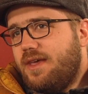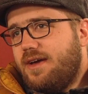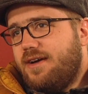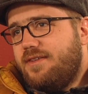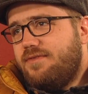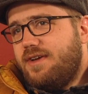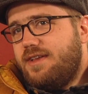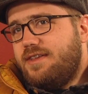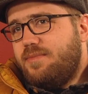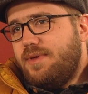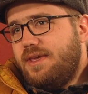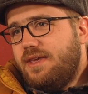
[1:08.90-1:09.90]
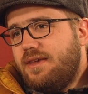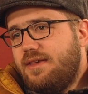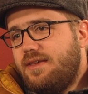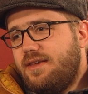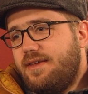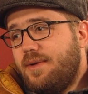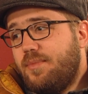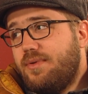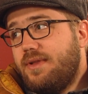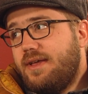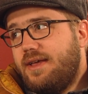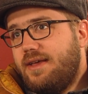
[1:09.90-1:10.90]
I got invited to be in a
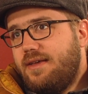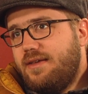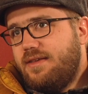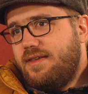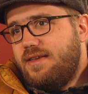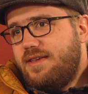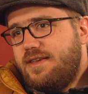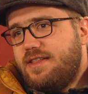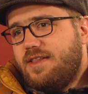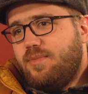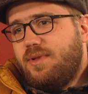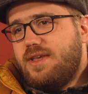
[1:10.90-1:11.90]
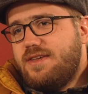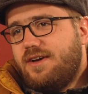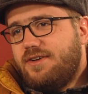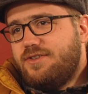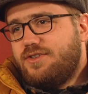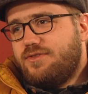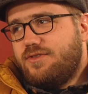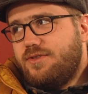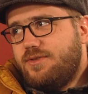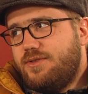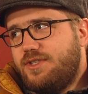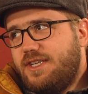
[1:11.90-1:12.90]
play, to play young
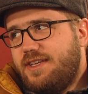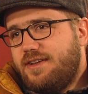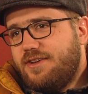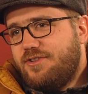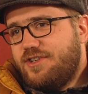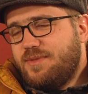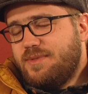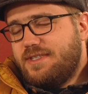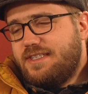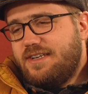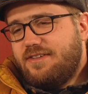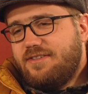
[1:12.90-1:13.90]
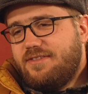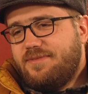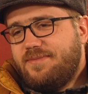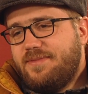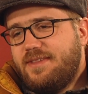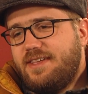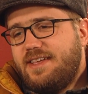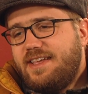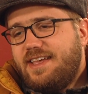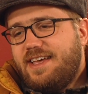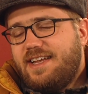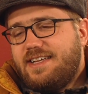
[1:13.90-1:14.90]
Scrooge in A Christmas Carol.
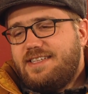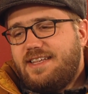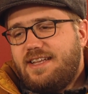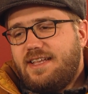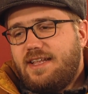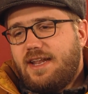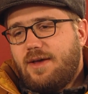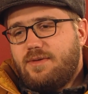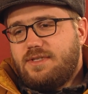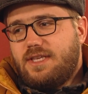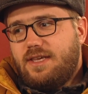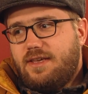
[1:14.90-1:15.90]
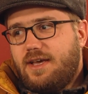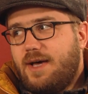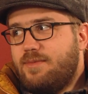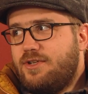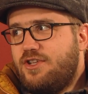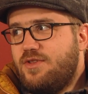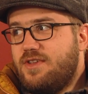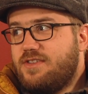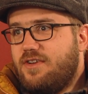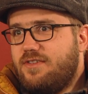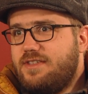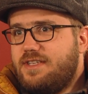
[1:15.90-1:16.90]
And I did it, and I was like, I'm going to do
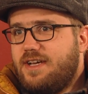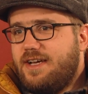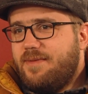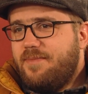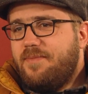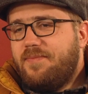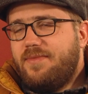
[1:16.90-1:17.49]
this all the time.